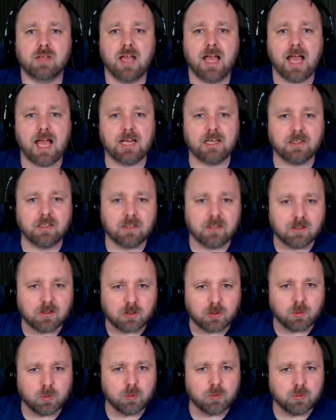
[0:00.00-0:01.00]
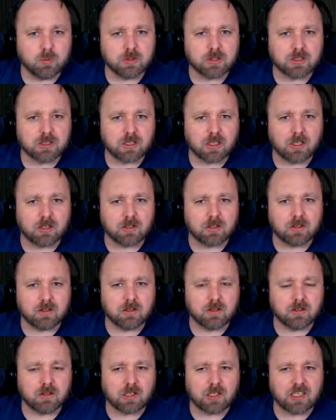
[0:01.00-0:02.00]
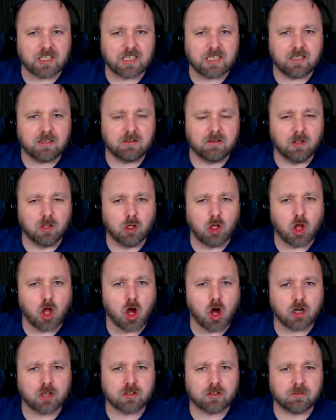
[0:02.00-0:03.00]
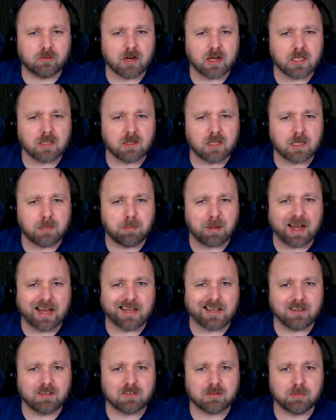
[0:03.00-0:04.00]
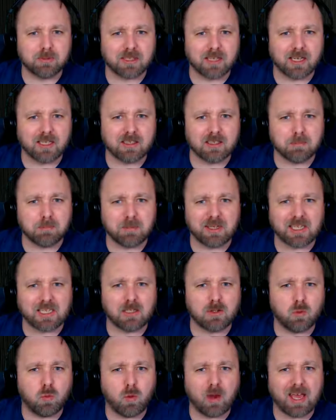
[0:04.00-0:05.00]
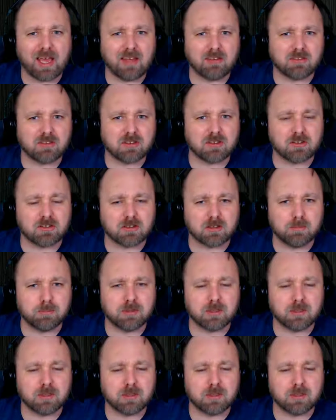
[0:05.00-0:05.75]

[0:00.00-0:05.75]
And those they're locked, right? Like behind some kind of mini quest or something?